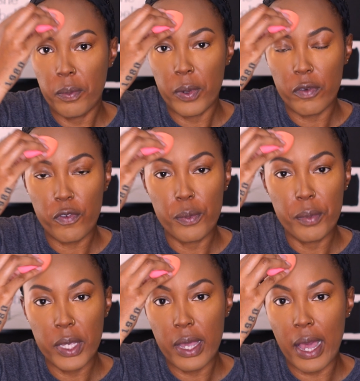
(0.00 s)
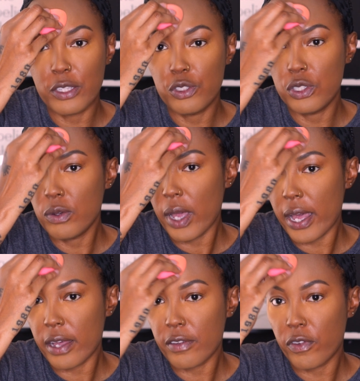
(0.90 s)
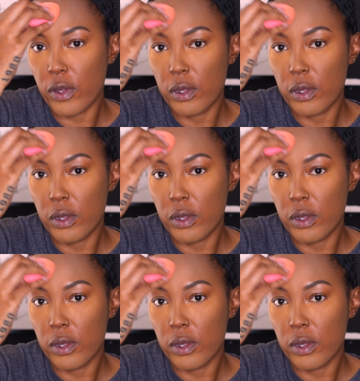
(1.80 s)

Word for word: But for me, I do have